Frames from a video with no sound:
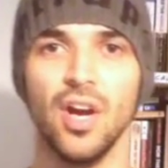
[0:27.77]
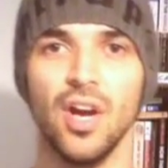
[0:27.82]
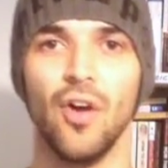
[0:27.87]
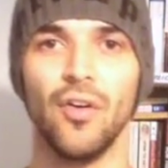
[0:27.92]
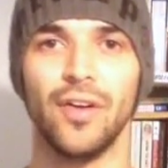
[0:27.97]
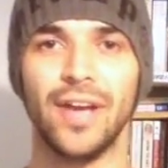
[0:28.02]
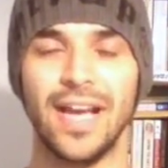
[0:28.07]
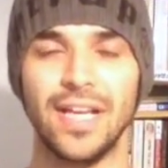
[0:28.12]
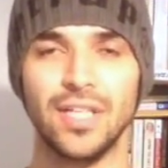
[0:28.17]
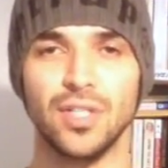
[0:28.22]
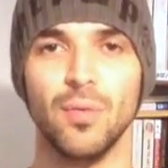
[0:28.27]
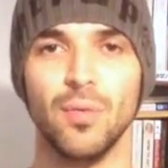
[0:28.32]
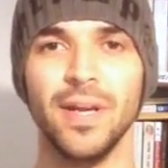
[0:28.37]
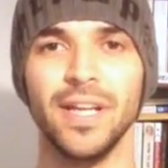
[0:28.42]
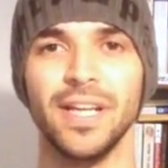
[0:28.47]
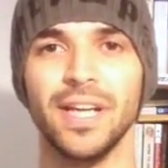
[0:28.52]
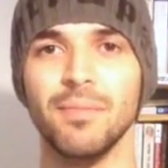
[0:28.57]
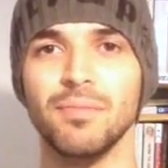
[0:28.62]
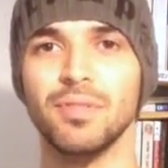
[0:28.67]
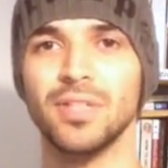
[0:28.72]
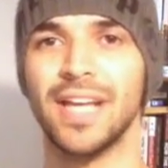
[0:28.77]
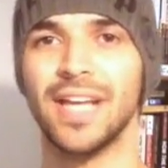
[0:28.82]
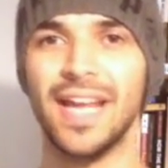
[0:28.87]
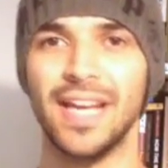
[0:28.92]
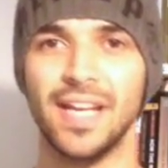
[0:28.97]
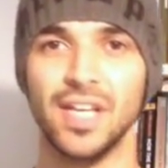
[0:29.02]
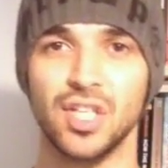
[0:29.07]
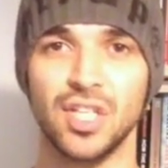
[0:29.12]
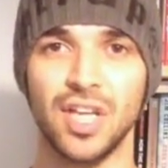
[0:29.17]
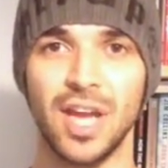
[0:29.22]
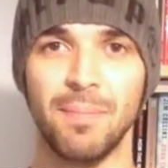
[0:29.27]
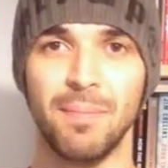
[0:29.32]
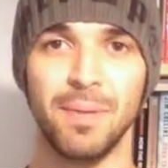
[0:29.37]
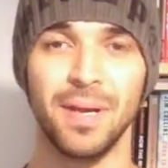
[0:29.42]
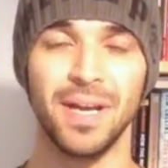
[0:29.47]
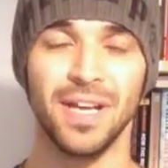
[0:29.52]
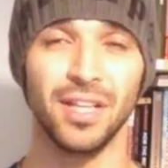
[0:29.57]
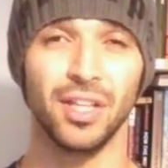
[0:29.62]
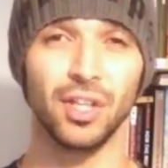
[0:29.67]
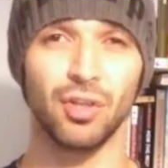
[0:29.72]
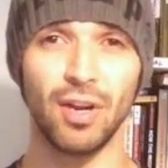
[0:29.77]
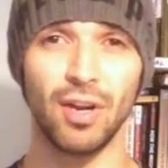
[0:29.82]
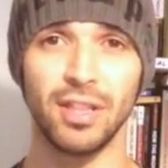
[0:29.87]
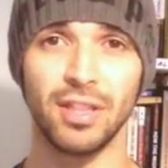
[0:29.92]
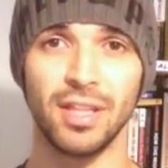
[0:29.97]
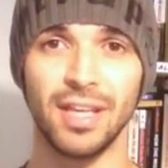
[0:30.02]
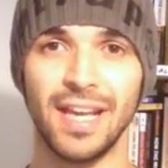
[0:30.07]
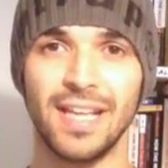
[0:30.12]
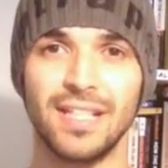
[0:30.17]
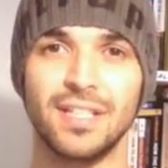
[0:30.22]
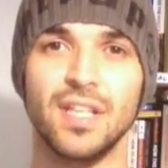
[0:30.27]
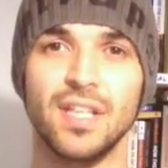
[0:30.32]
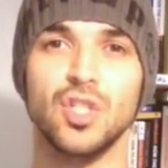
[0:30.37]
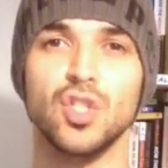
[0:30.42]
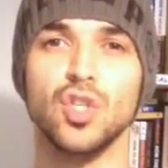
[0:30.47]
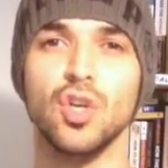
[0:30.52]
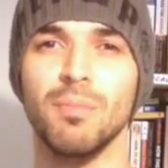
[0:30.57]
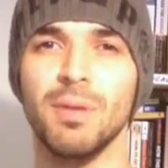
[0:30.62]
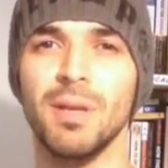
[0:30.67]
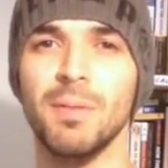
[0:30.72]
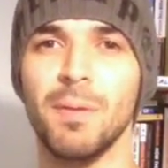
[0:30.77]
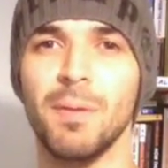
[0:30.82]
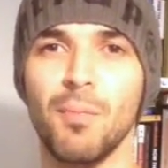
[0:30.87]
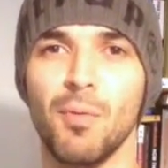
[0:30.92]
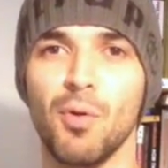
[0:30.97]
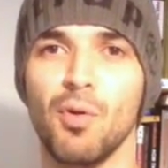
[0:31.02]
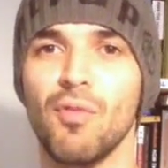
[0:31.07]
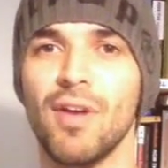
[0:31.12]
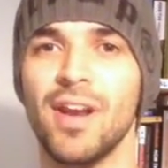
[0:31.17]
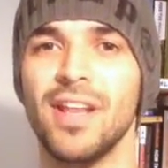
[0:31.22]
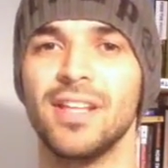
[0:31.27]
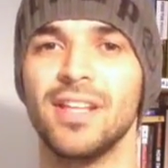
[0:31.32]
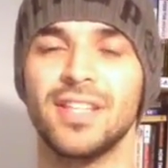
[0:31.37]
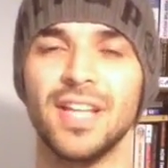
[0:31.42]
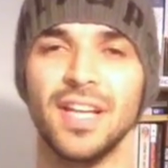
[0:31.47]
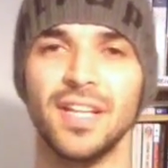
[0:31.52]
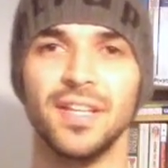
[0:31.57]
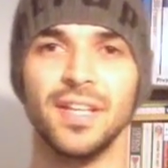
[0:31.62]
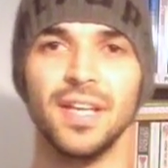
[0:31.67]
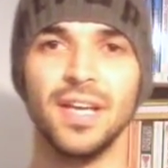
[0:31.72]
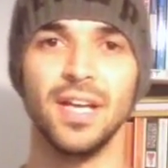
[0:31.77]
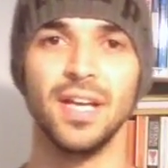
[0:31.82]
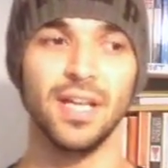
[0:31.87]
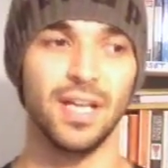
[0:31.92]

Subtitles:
Okay, so when it comes to getting in shape, the great thing is there's so many people already done